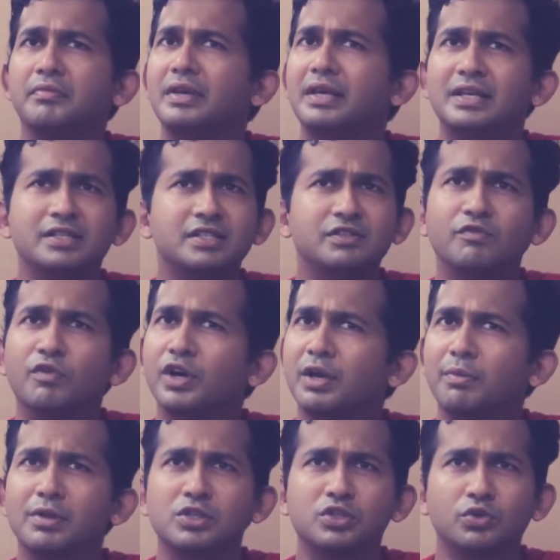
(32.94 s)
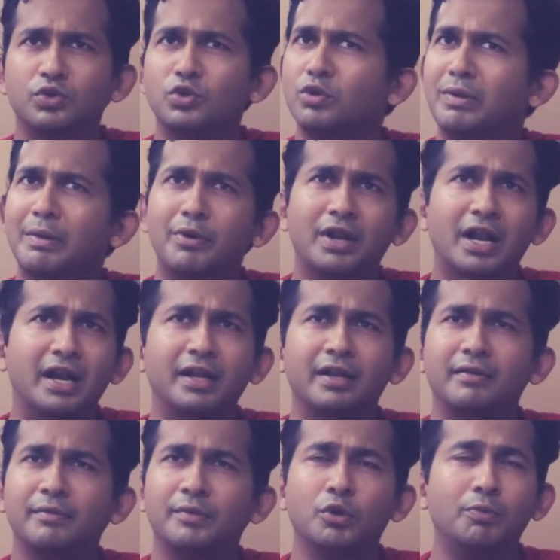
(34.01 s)
is workable. So you'll be able to run
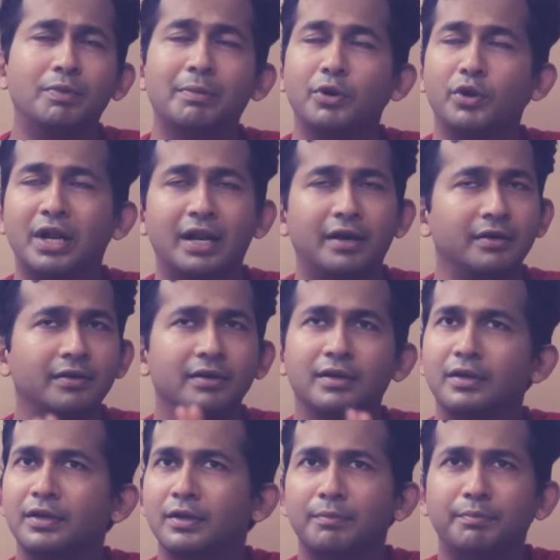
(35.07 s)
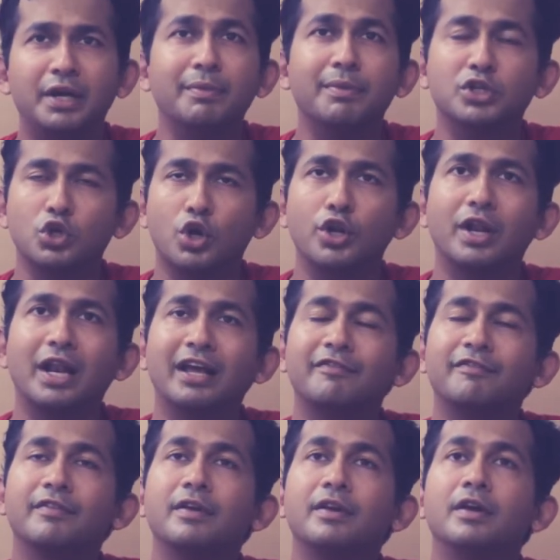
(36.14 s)
in, you'll be able to run pretty much all your
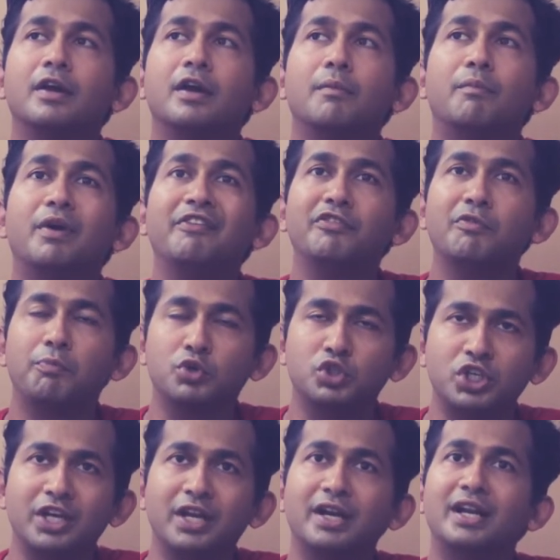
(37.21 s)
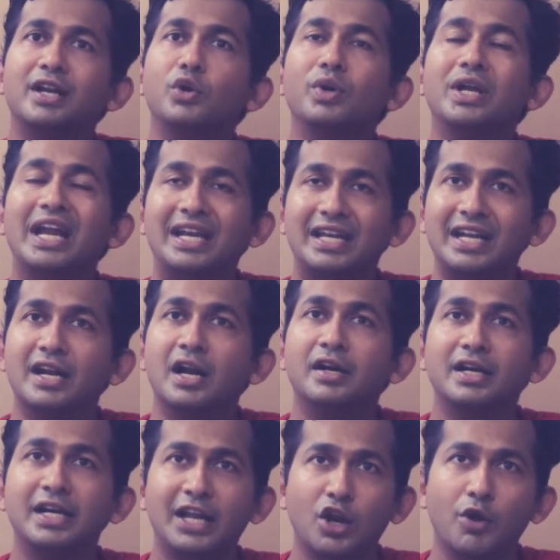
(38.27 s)
life. But if you're pushing it and doing eighty and one
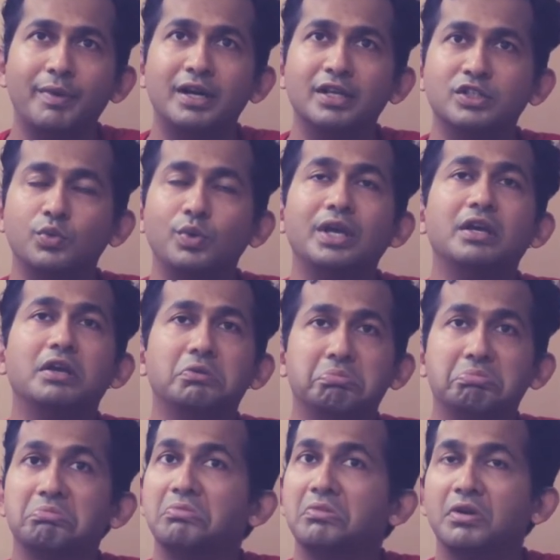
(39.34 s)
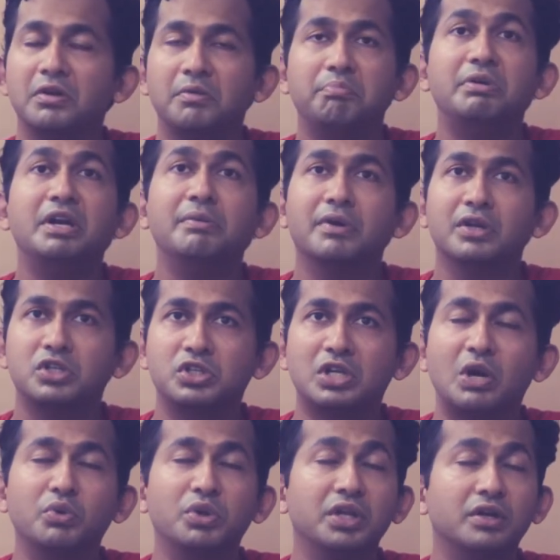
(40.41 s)
hundred kilometers a week pretty much
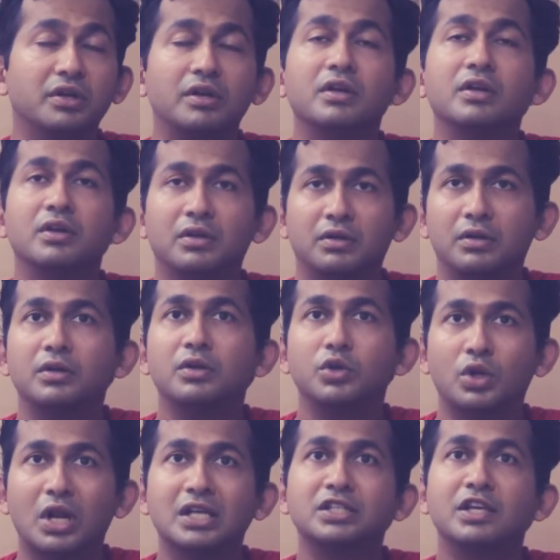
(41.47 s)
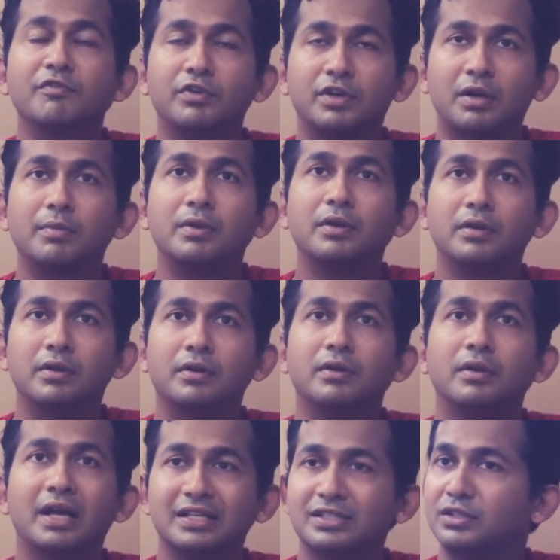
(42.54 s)
round the year, you're asking for trouble.
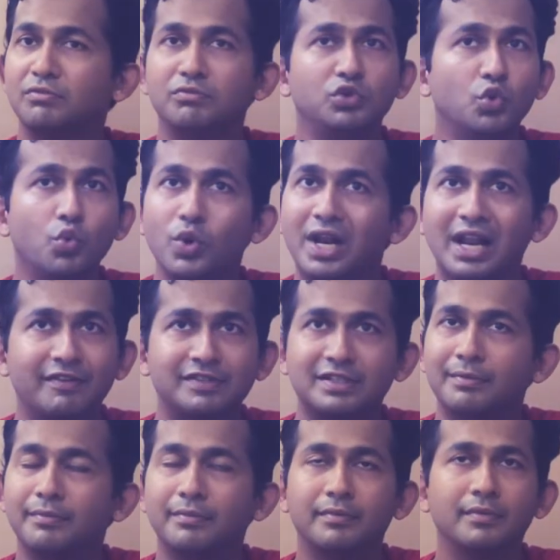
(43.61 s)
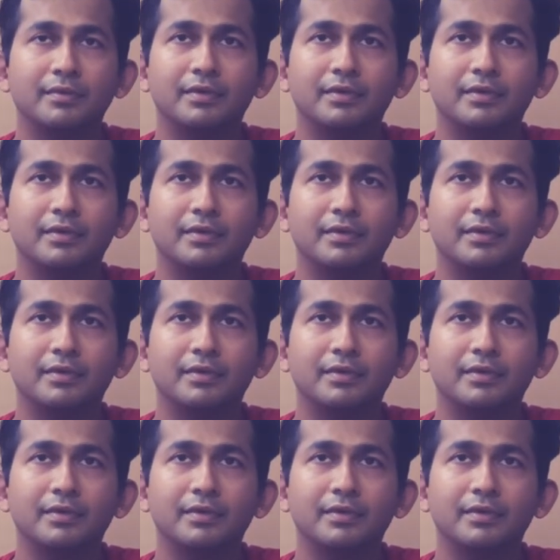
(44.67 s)
As in, you will have some,